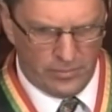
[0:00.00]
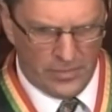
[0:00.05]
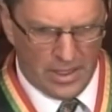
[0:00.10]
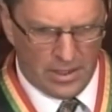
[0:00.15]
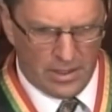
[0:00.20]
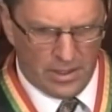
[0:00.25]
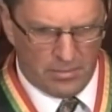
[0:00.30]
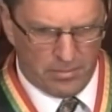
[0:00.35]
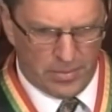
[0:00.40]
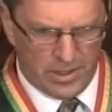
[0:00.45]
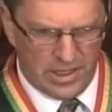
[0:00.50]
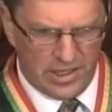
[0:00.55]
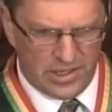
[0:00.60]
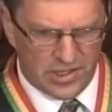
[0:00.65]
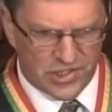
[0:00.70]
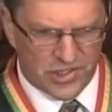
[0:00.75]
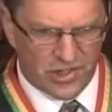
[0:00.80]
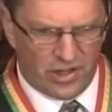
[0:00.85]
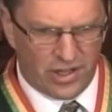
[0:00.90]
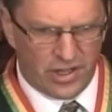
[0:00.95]
But he
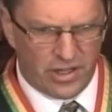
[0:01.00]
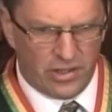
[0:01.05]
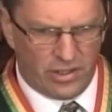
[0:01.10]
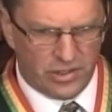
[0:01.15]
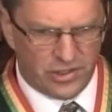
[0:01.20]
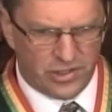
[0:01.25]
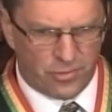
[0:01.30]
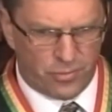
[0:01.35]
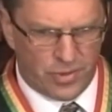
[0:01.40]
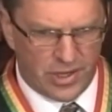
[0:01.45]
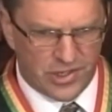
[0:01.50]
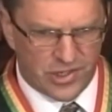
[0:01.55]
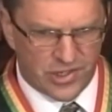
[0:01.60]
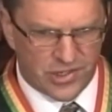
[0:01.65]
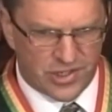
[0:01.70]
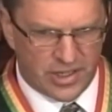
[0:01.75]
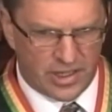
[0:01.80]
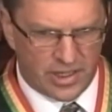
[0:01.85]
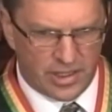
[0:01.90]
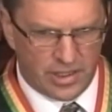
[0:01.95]
decided not to
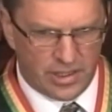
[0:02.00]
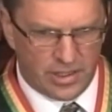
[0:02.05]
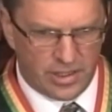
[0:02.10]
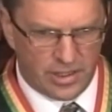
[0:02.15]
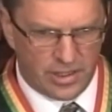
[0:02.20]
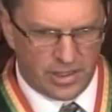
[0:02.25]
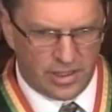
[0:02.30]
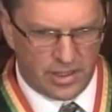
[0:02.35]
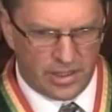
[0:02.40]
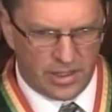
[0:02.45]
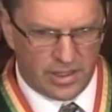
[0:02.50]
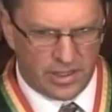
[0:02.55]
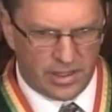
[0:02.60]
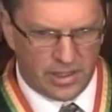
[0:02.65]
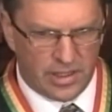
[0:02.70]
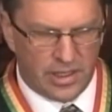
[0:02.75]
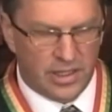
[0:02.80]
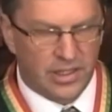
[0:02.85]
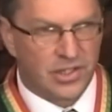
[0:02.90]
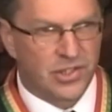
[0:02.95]
register.
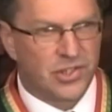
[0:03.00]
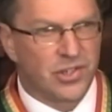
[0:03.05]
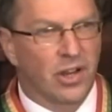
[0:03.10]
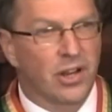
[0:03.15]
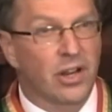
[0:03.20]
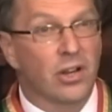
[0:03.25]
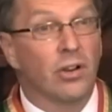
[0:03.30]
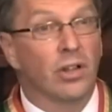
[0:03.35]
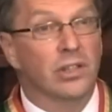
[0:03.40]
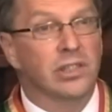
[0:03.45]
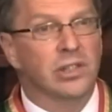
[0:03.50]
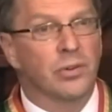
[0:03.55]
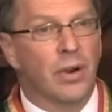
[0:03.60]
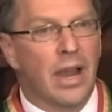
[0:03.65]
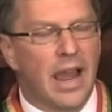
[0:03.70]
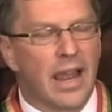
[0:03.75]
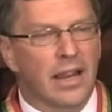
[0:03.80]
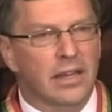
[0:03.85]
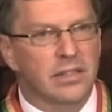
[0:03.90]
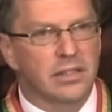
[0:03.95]
He decided not to
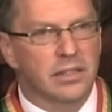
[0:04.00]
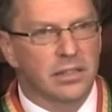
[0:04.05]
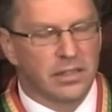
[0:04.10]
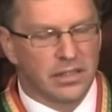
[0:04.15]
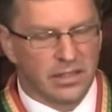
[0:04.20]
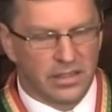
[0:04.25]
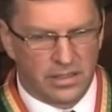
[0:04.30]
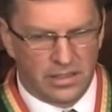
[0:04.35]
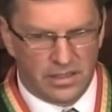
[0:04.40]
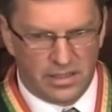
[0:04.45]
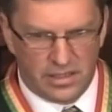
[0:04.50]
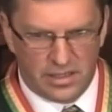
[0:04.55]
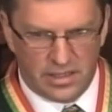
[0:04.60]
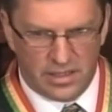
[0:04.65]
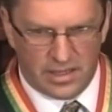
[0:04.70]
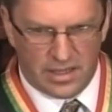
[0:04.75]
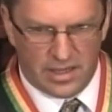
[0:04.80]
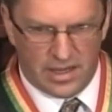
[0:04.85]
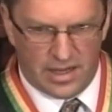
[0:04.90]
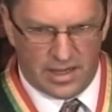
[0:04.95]
act.
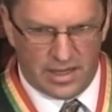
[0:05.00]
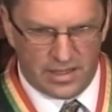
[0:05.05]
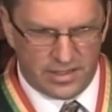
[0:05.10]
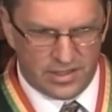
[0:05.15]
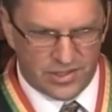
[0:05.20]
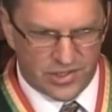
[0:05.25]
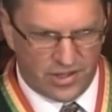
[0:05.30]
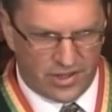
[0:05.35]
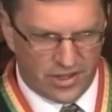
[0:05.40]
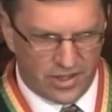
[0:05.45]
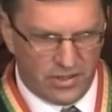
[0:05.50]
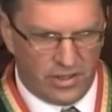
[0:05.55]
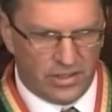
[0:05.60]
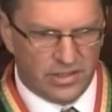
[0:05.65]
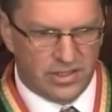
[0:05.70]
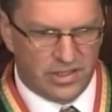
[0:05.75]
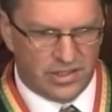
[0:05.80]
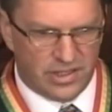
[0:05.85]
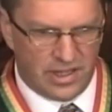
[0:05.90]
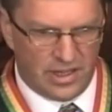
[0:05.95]
He decided not to
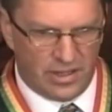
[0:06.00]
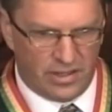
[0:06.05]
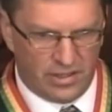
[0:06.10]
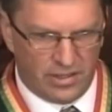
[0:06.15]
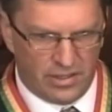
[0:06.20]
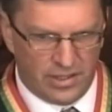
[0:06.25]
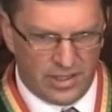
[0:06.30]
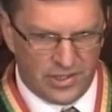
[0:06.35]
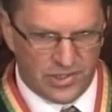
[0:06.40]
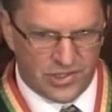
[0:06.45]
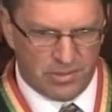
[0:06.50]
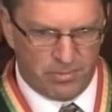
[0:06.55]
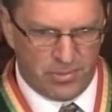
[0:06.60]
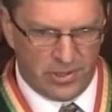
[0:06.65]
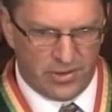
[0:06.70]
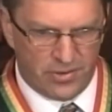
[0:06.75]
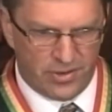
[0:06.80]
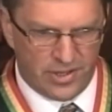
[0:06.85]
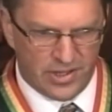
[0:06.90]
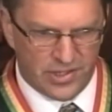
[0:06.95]
tell his
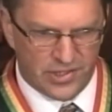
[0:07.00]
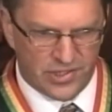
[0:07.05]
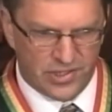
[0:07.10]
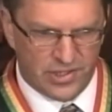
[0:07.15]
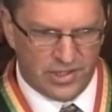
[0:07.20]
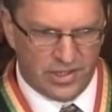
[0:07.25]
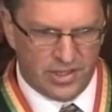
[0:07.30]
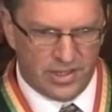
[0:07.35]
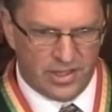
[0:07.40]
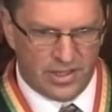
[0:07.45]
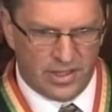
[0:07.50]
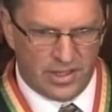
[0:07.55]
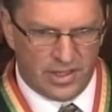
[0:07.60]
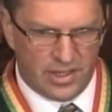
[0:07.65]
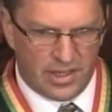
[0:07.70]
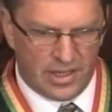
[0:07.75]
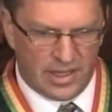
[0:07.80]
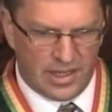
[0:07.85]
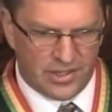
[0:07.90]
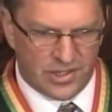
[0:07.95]
superiors
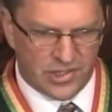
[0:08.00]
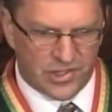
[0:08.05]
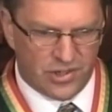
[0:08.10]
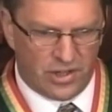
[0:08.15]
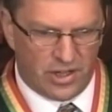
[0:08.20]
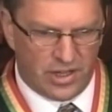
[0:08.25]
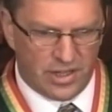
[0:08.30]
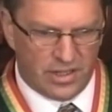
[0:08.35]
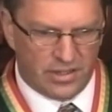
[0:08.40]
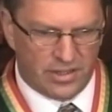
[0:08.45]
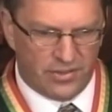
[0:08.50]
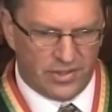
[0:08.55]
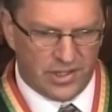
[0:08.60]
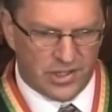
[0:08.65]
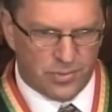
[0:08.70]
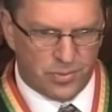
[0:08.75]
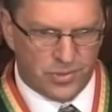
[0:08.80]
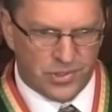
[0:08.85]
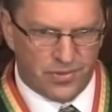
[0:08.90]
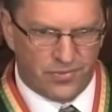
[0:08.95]
and decided that this
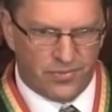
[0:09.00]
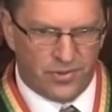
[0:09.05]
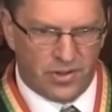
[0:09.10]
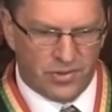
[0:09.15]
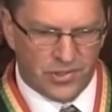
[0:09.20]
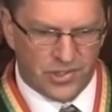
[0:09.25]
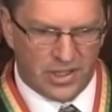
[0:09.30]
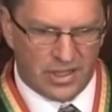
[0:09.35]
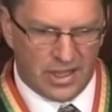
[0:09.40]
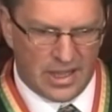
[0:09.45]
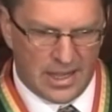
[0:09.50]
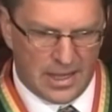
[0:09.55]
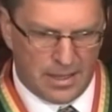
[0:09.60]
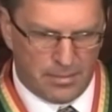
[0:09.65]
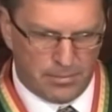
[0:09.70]
was a false alarm.